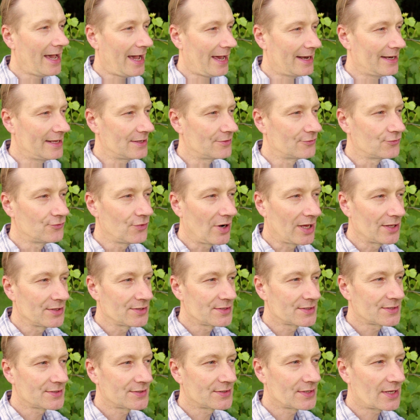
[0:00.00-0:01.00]
and it
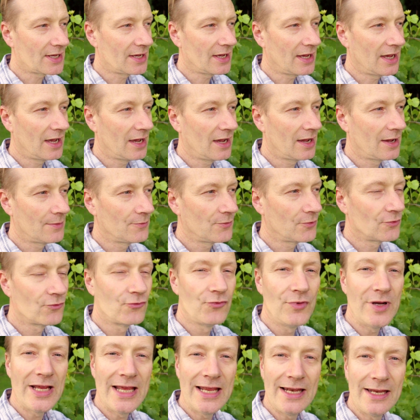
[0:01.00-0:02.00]
runs
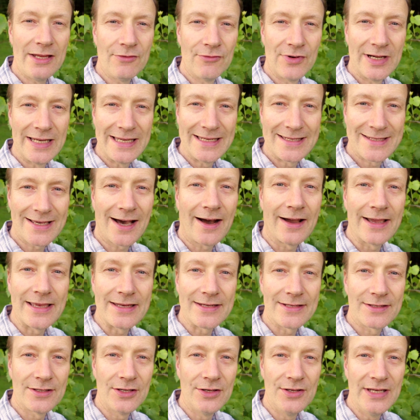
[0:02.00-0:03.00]
really
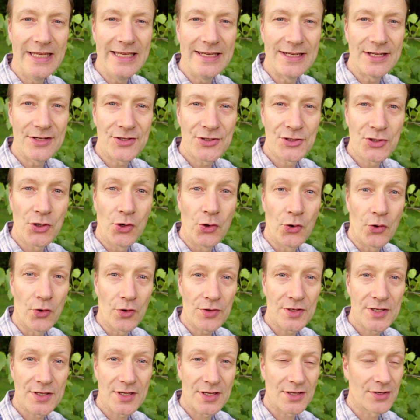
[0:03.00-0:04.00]
tight. You need it
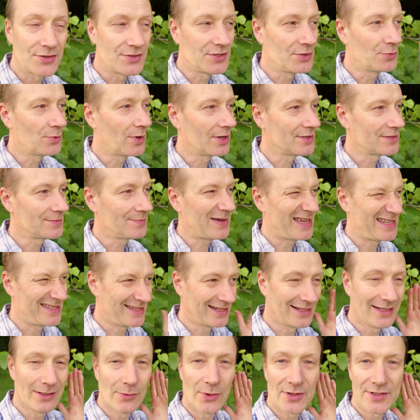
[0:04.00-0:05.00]
taut because you
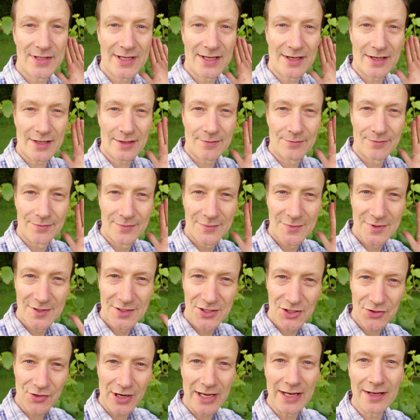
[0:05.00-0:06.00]
basically want it in a
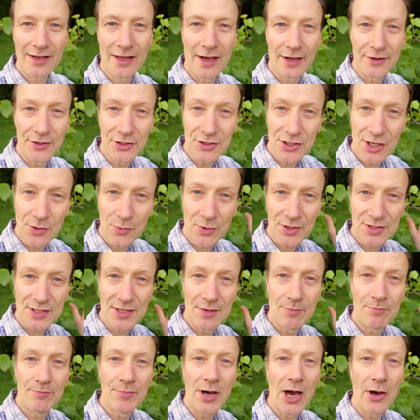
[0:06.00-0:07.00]
straight line. You don't want
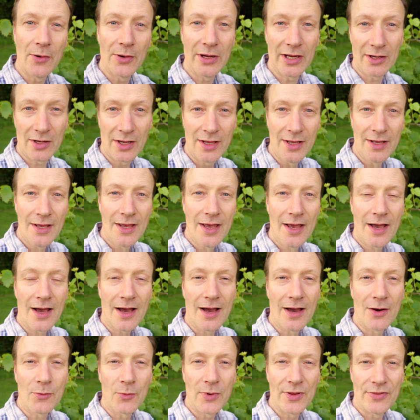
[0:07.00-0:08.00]
it bowing
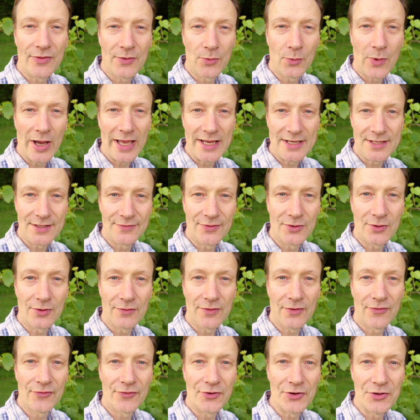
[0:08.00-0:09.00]
with the weight of all
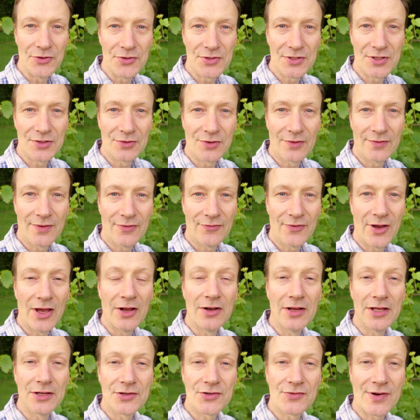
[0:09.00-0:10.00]
the fruit and all the
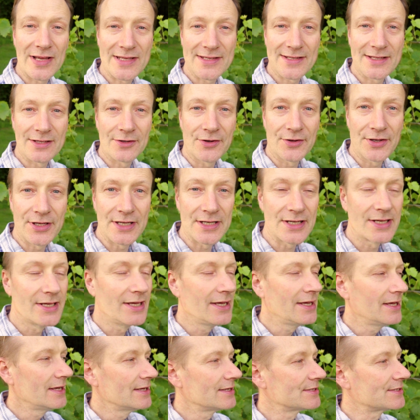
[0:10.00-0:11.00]
foliage resting on it.
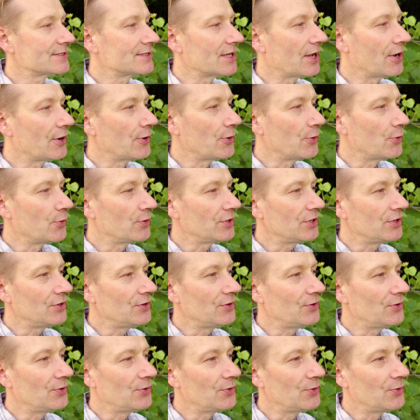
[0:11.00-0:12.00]
So
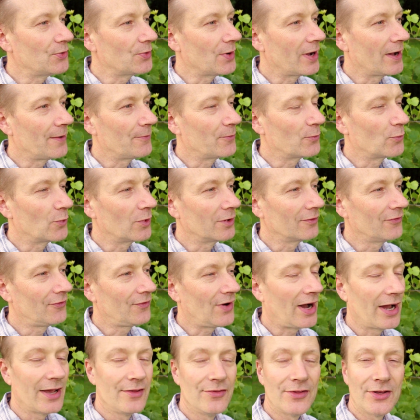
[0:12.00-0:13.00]
you will
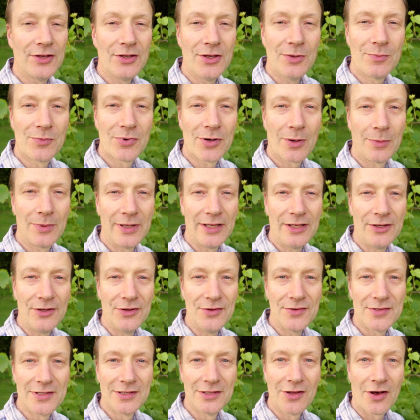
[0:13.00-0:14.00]
find that you probably
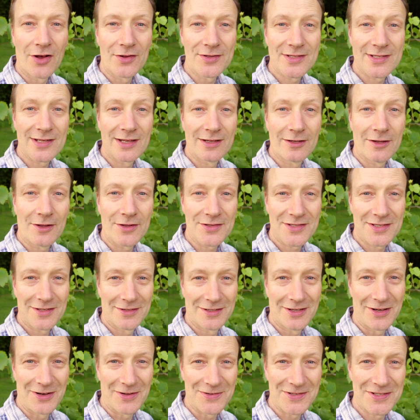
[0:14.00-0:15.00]
use lots and
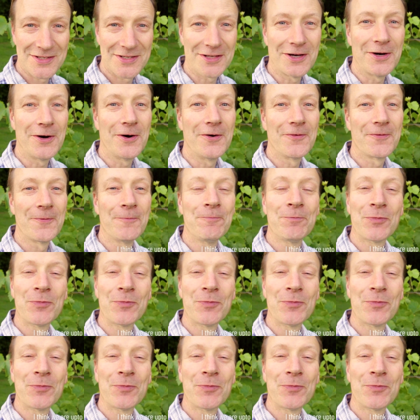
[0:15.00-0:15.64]
lots of